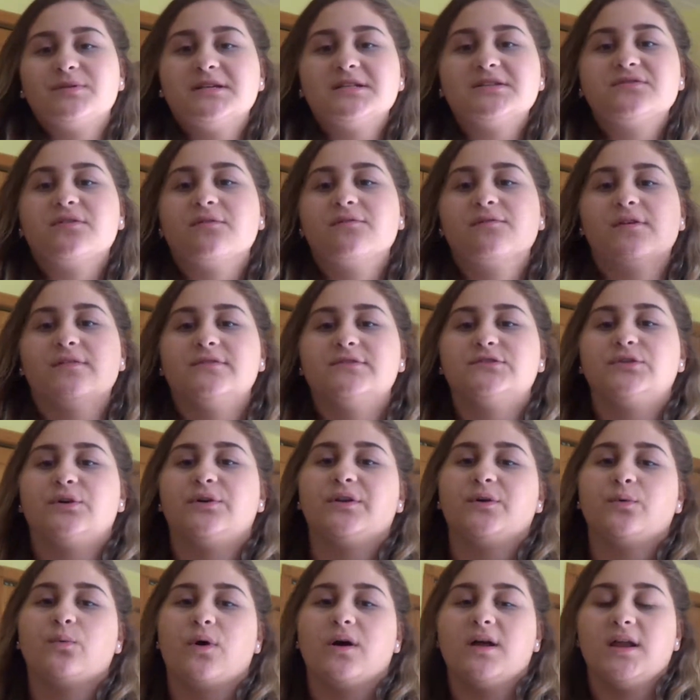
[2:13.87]
piece from Forever
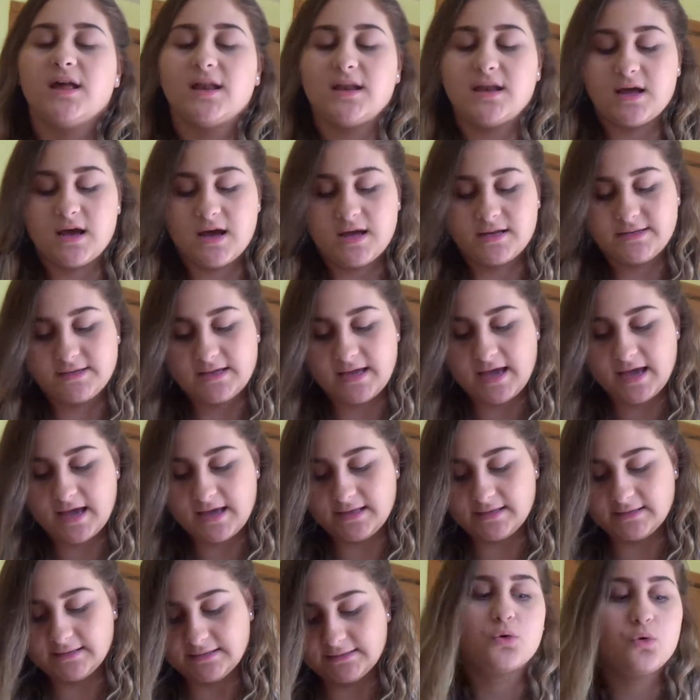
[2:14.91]
21, not
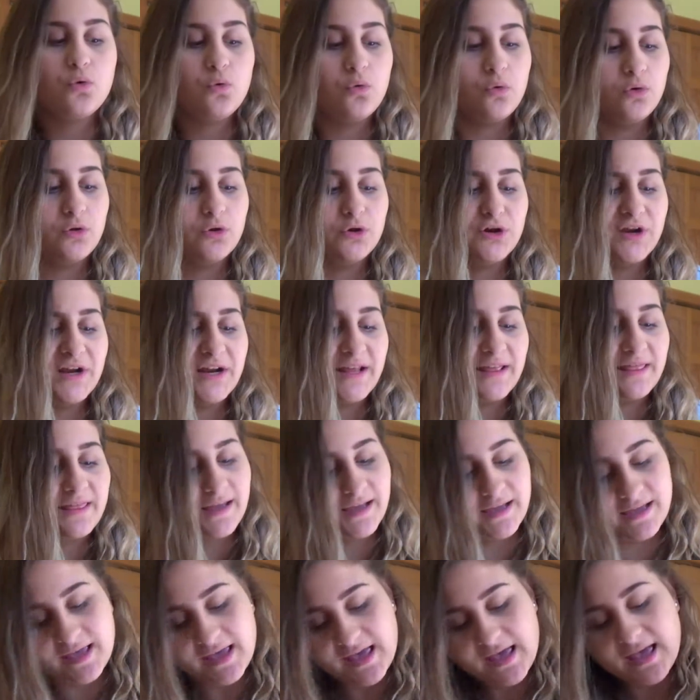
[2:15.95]
as cool or
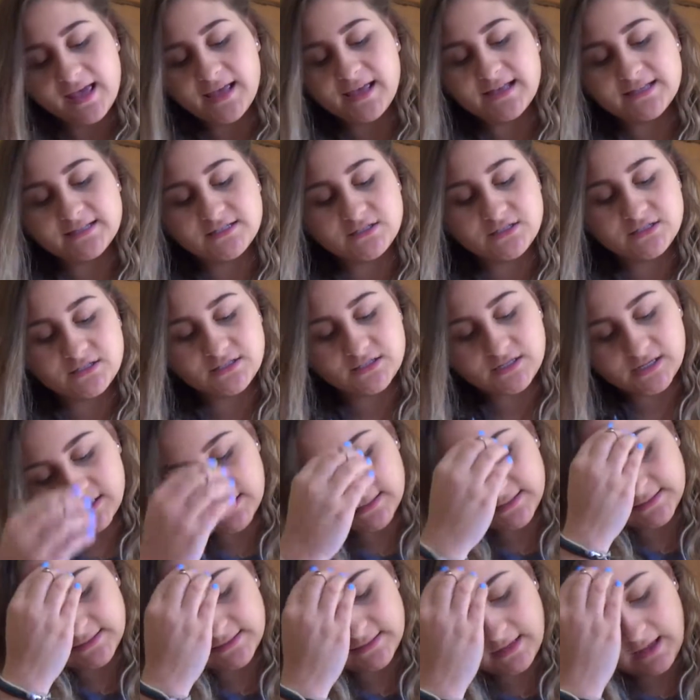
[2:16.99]
anything. It's
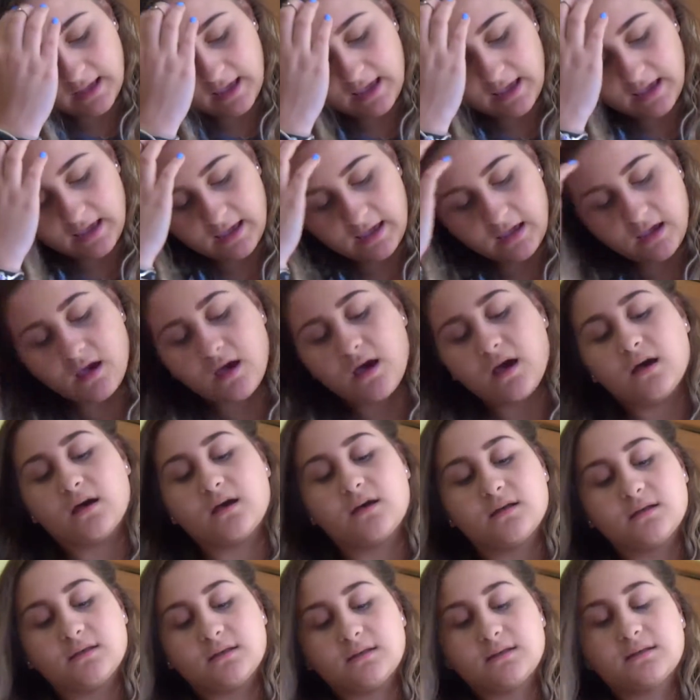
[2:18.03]
just
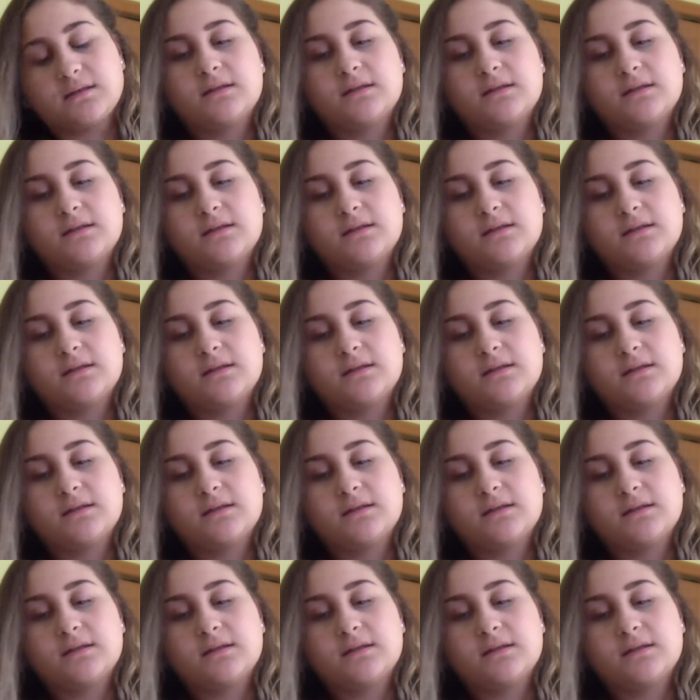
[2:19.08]
a